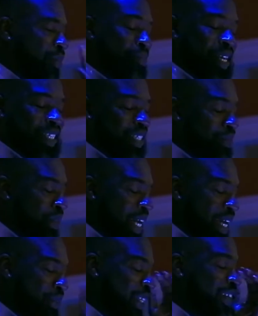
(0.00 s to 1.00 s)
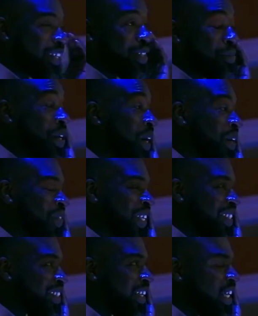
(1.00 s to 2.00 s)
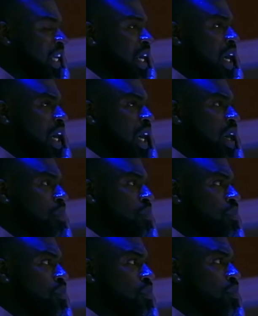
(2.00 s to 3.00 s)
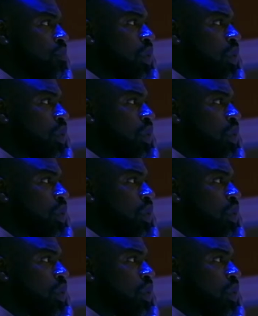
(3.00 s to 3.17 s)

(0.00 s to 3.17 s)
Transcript: I'm messing up names here because I'm nervous. Um,